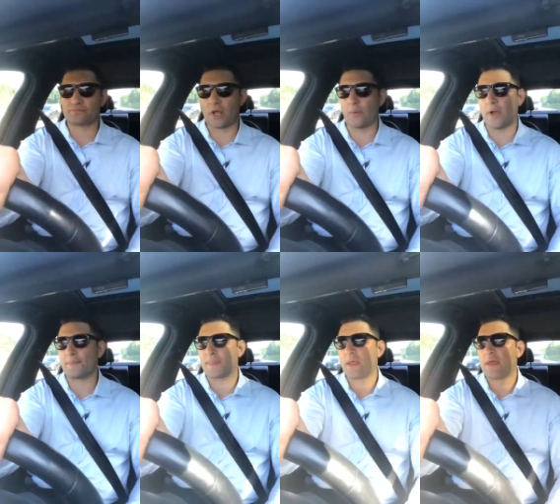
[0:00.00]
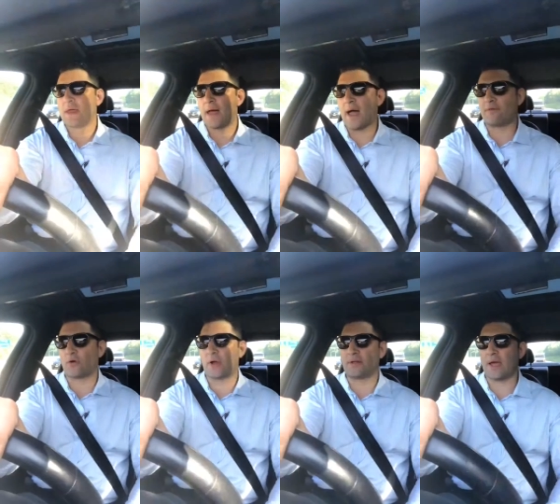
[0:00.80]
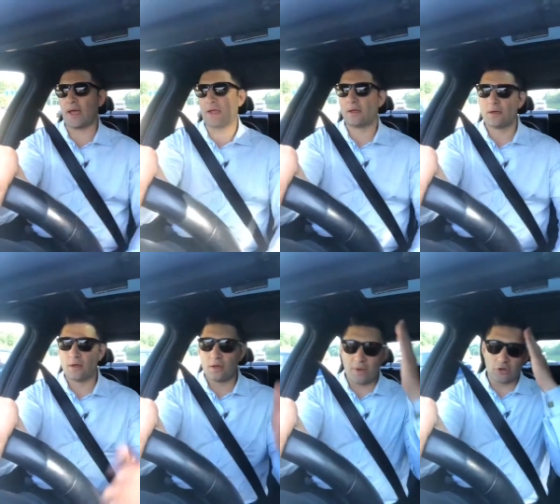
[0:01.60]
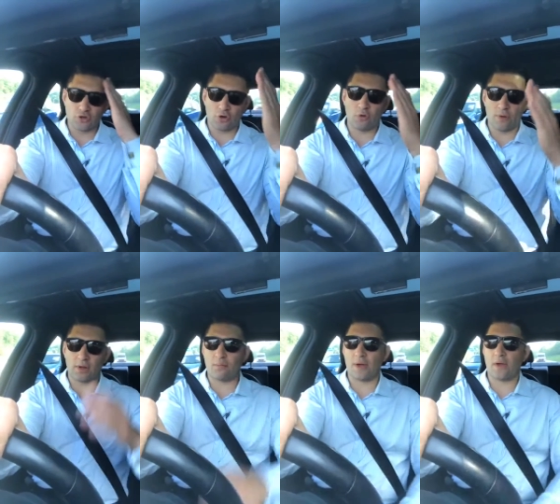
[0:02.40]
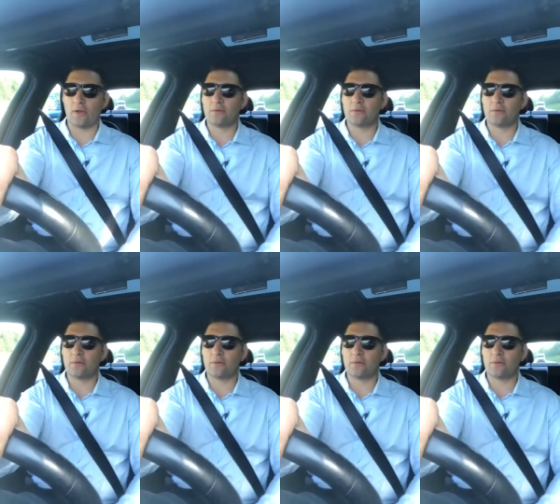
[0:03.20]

Anyway, have a great day. Make sure you ring the bell